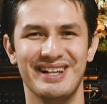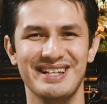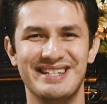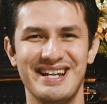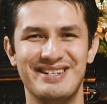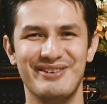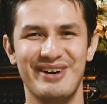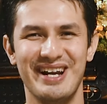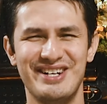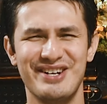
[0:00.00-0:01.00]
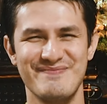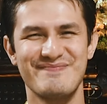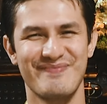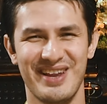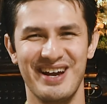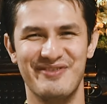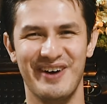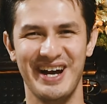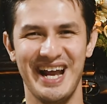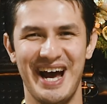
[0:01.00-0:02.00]
Let's head to the range and
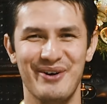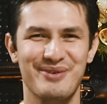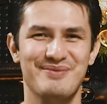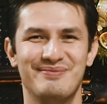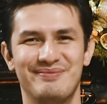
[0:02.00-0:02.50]
find out.